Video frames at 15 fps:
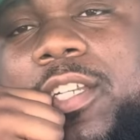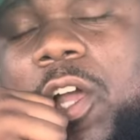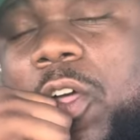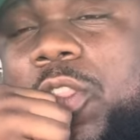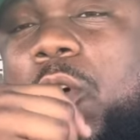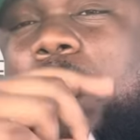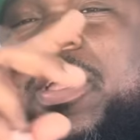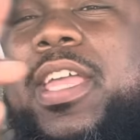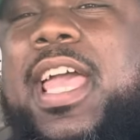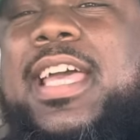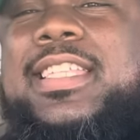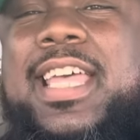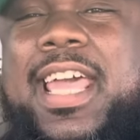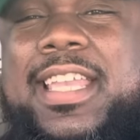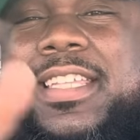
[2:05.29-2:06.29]
Although he
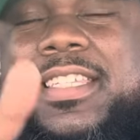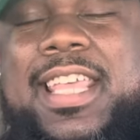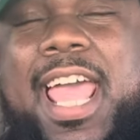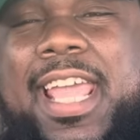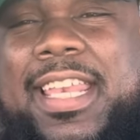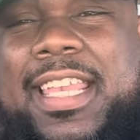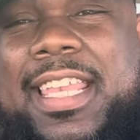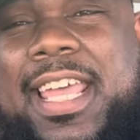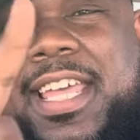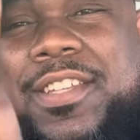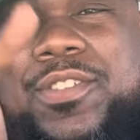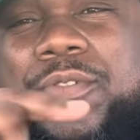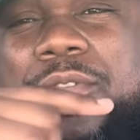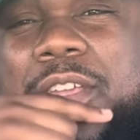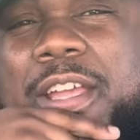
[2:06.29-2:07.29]
has had a sack in the last
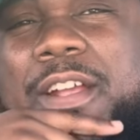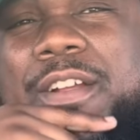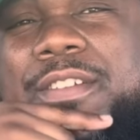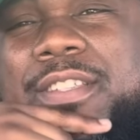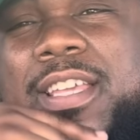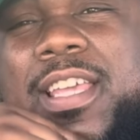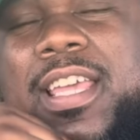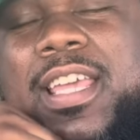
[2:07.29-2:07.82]
2 years,